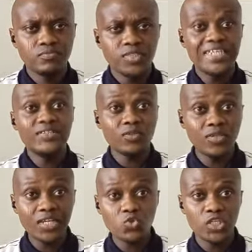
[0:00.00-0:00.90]
in
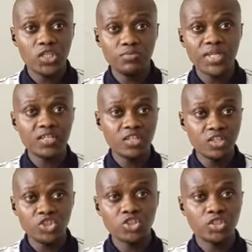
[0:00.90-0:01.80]
order to keep that
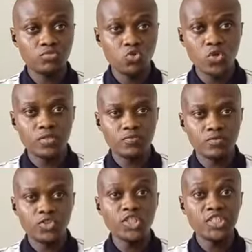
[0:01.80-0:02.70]
relationship going.
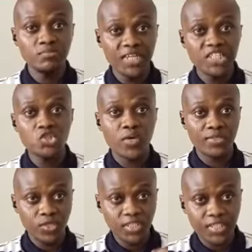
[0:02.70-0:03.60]
Just imagine you are
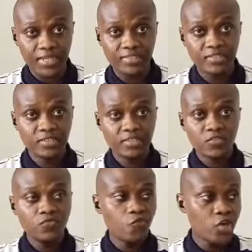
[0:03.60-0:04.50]
doing that
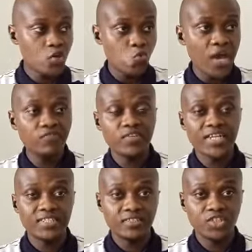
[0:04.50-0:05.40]
for a wife
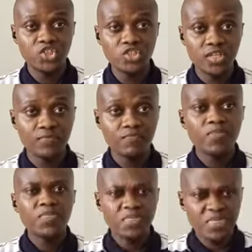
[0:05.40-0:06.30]
that's in Nigeria.
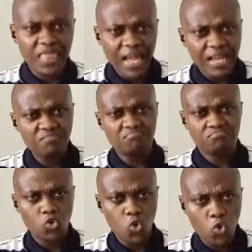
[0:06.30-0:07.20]
That
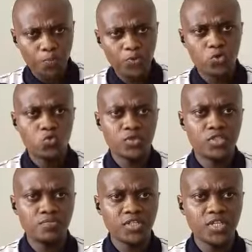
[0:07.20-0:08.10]
hope will
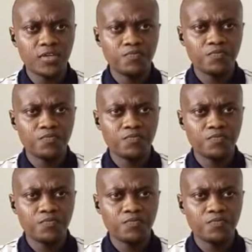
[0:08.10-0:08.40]
still be there.